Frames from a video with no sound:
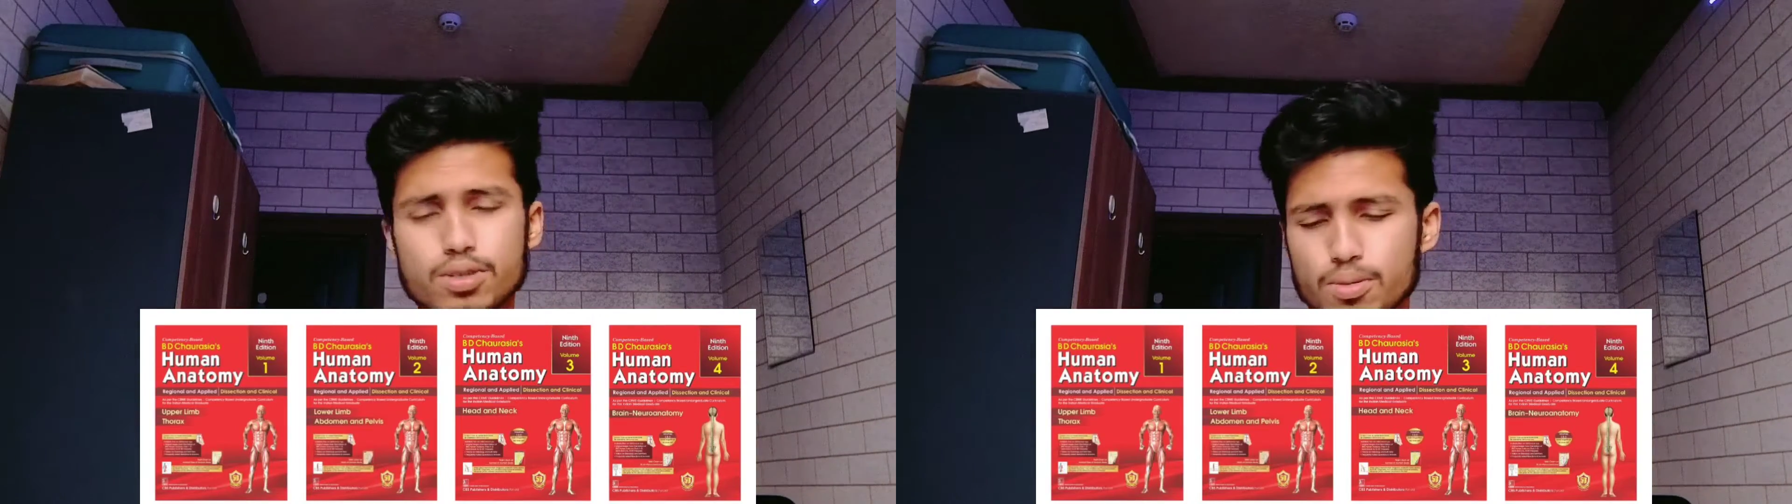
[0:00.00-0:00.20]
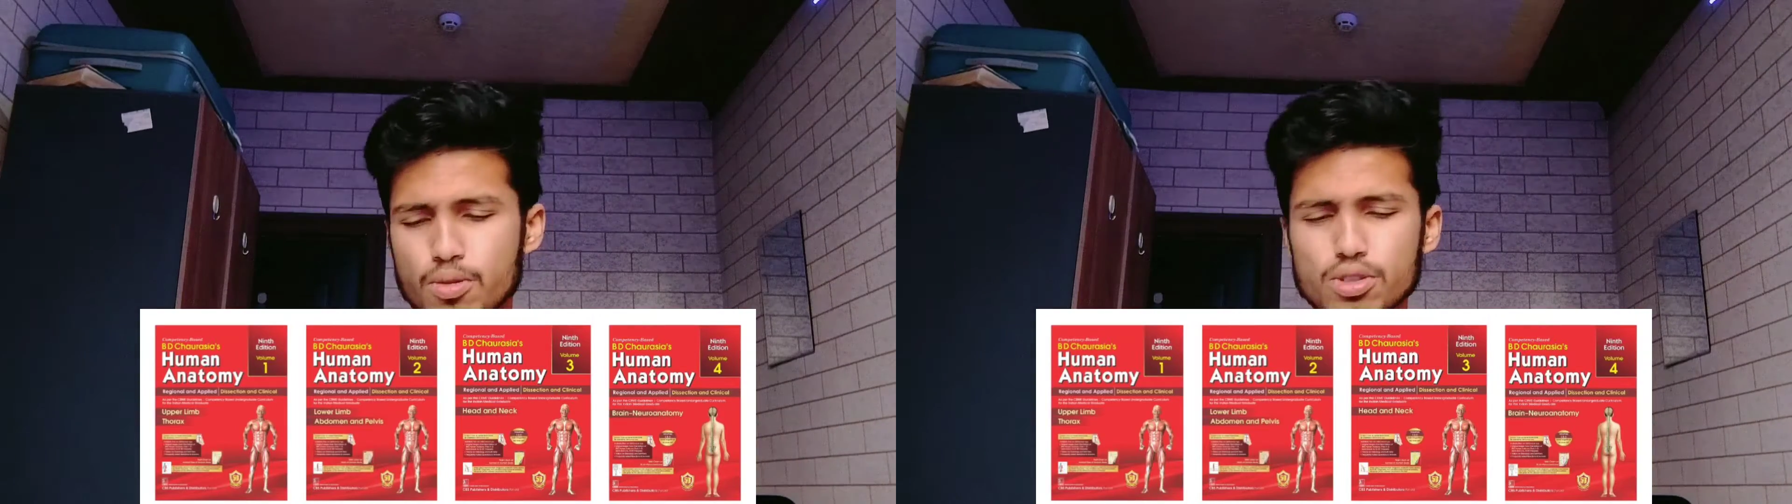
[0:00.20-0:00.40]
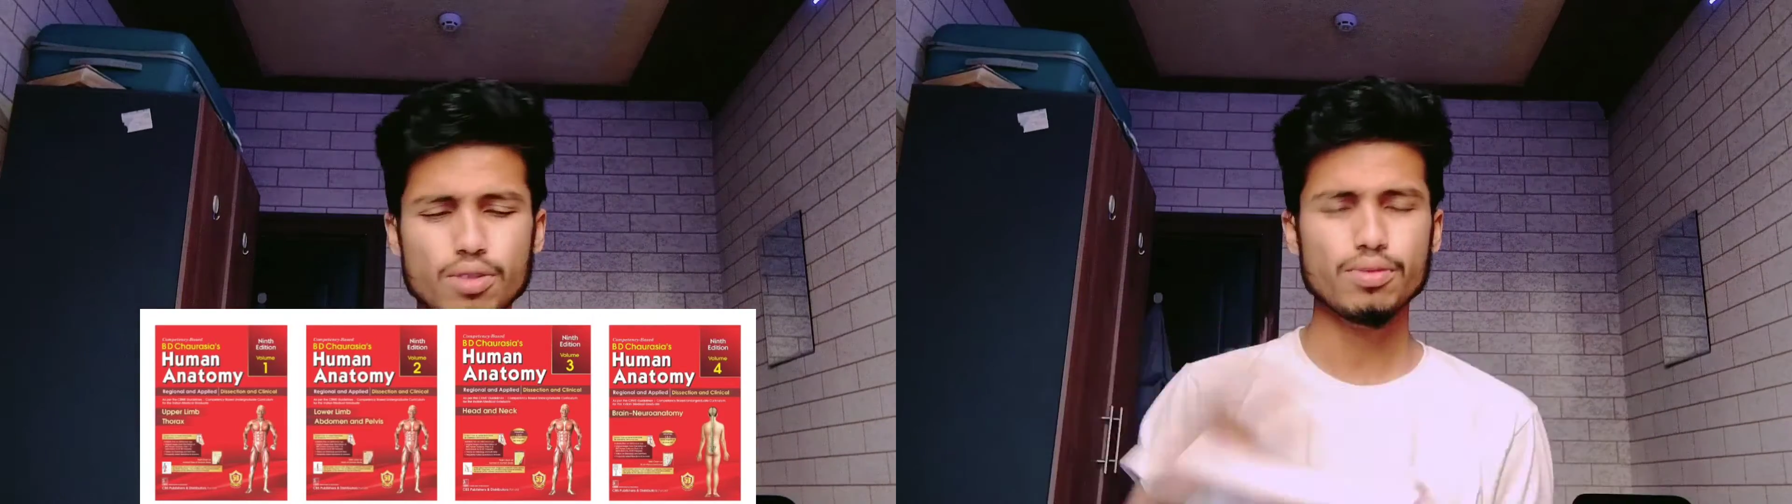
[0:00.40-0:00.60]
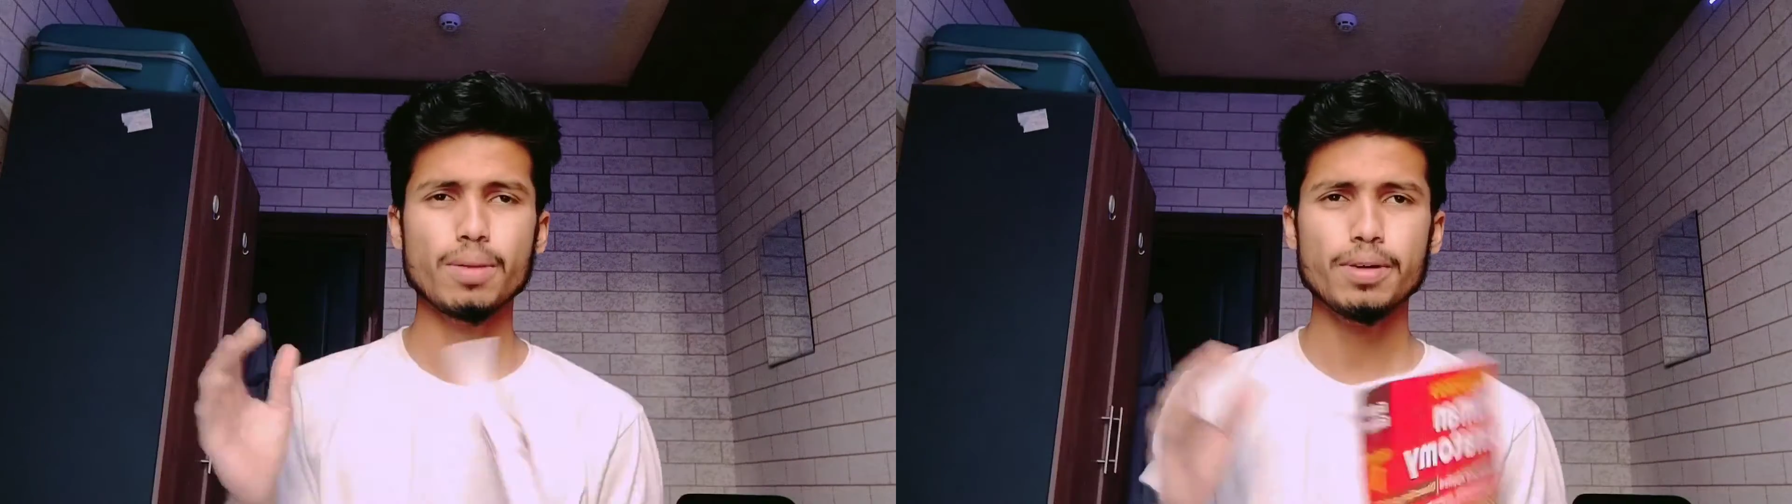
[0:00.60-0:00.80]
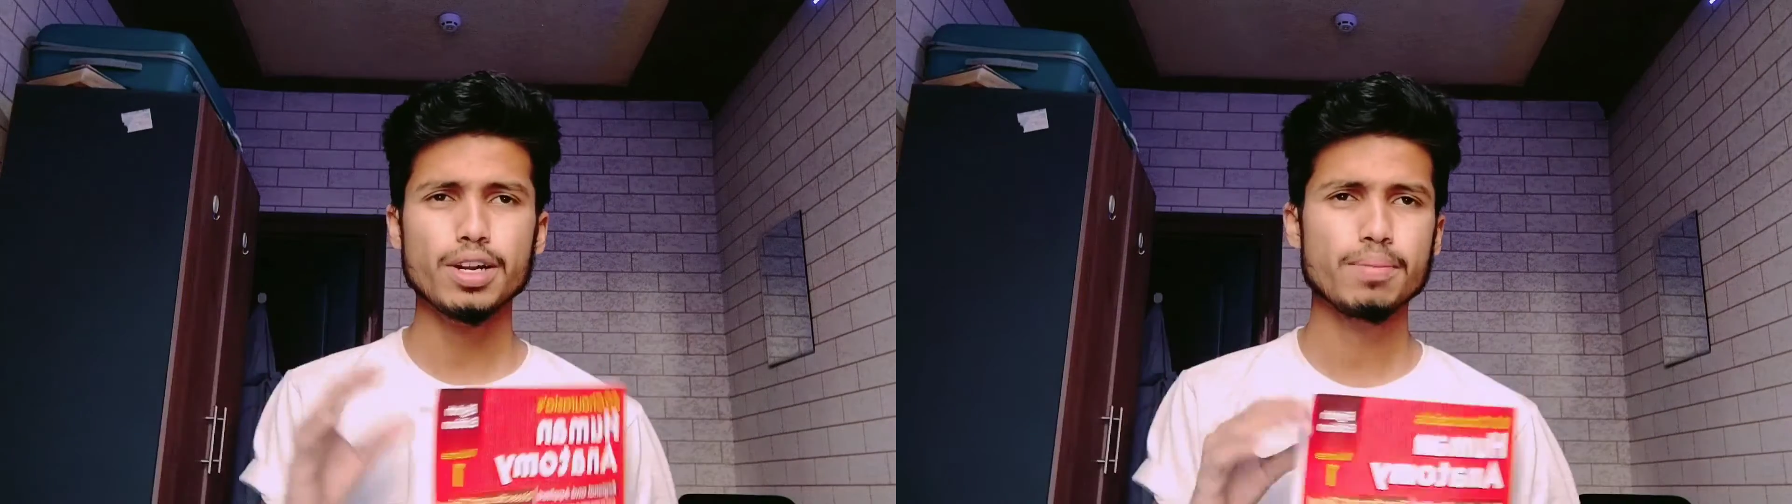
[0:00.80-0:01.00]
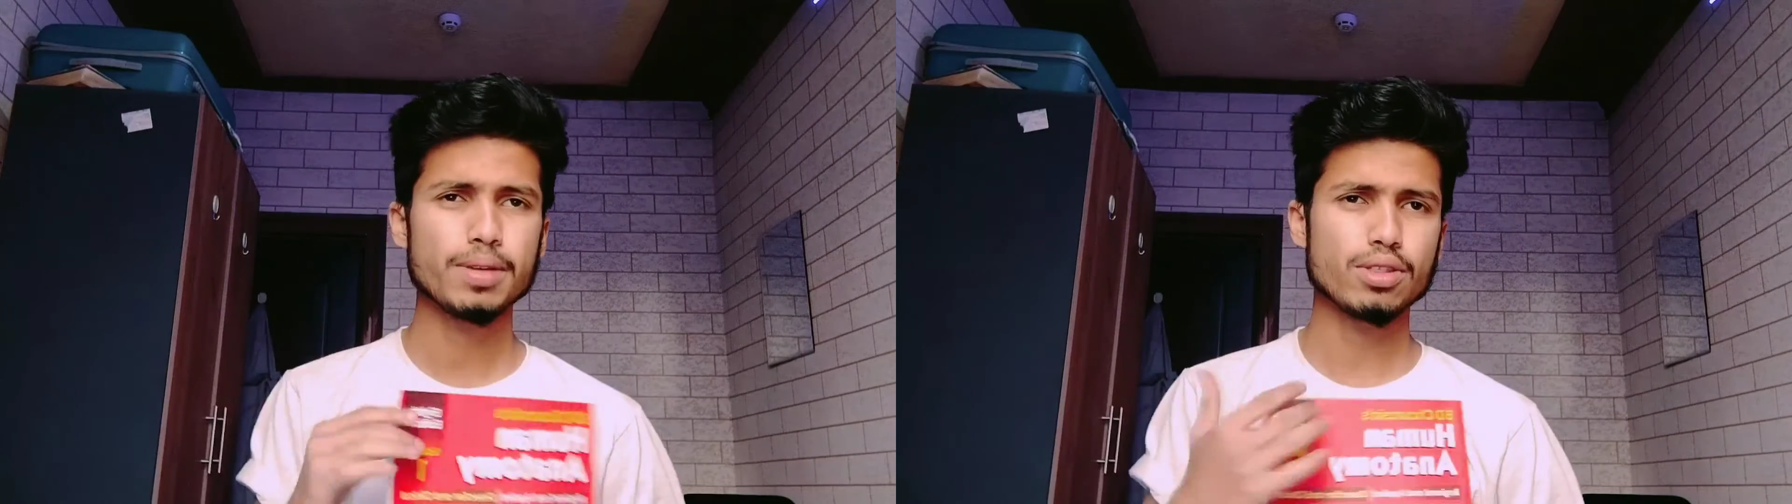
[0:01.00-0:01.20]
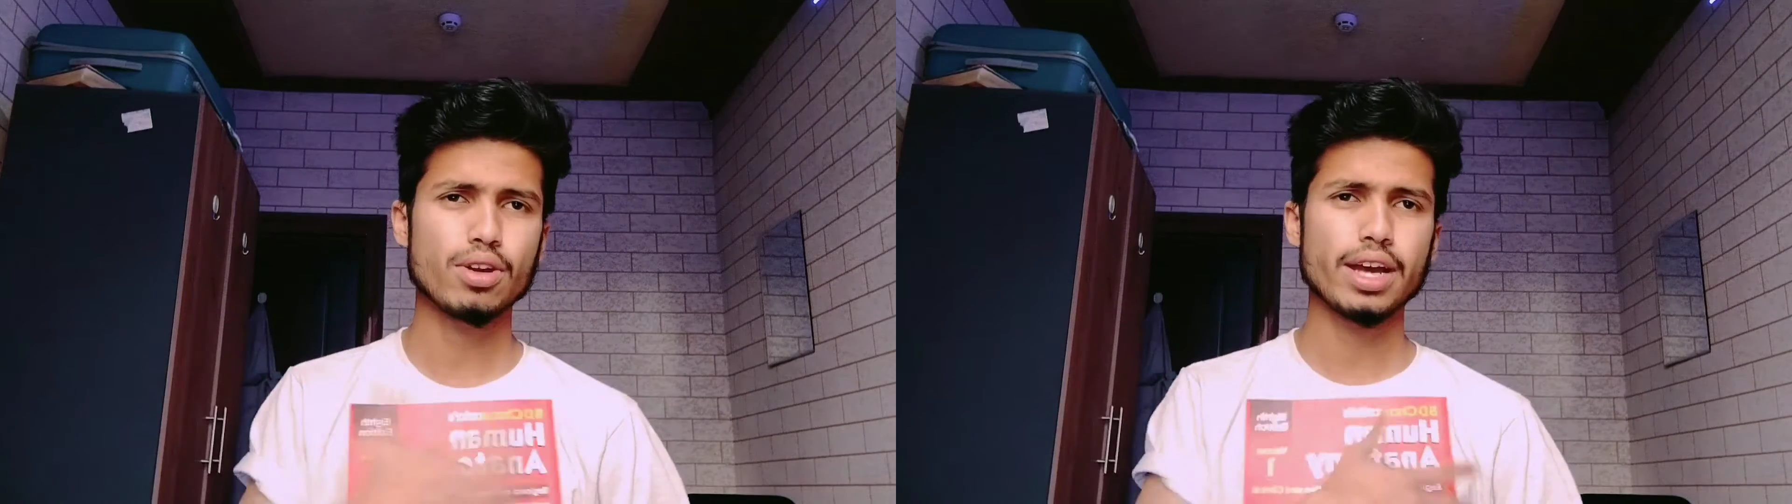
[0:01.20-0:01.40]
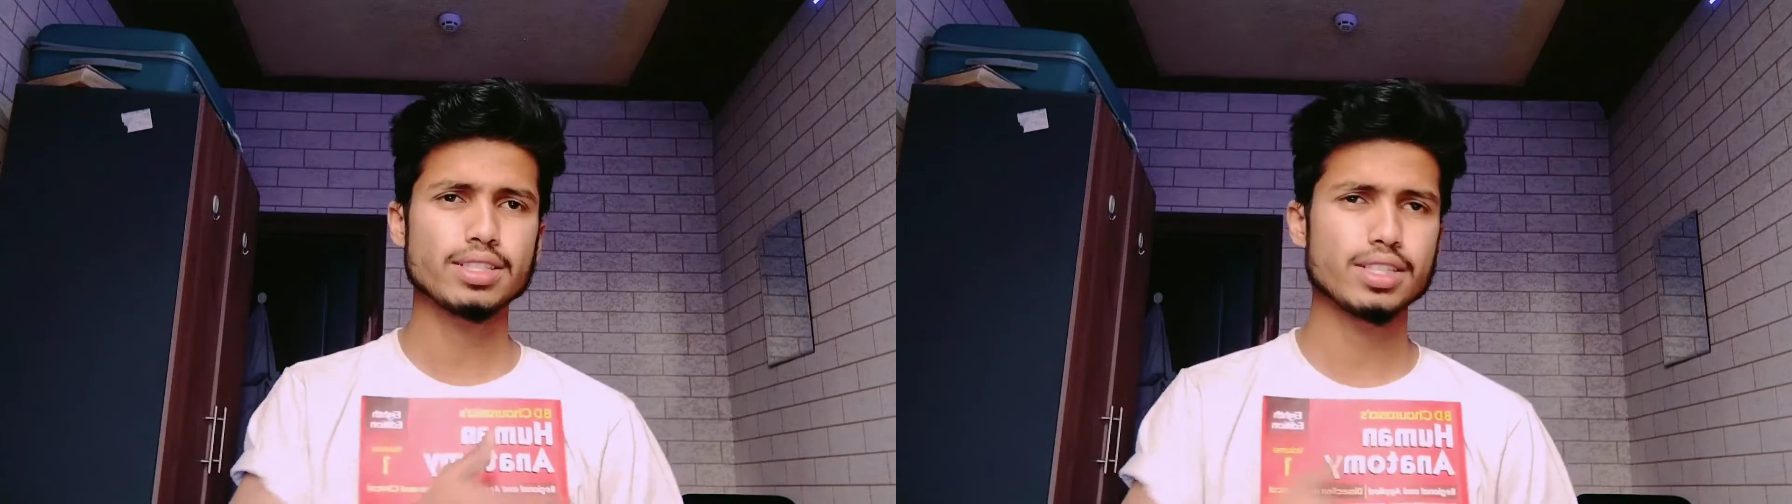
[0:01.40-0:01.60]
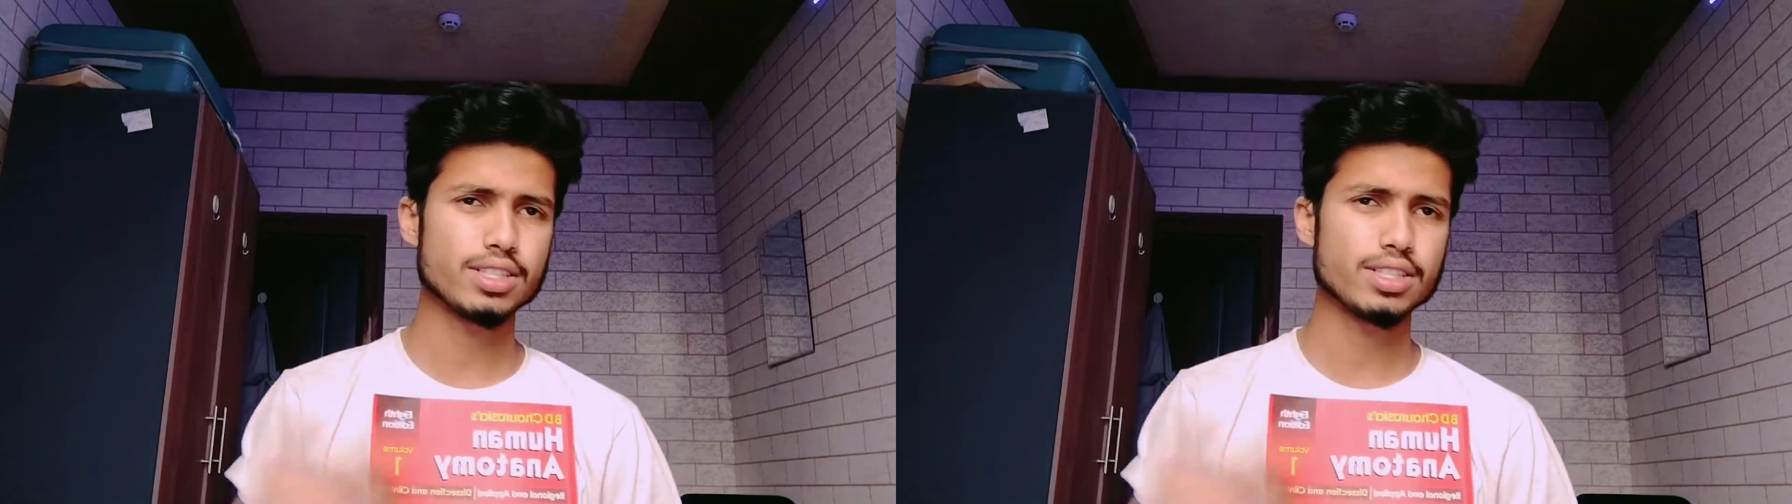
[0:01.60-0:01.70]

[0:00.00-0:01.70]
So most of your upper limb and thorax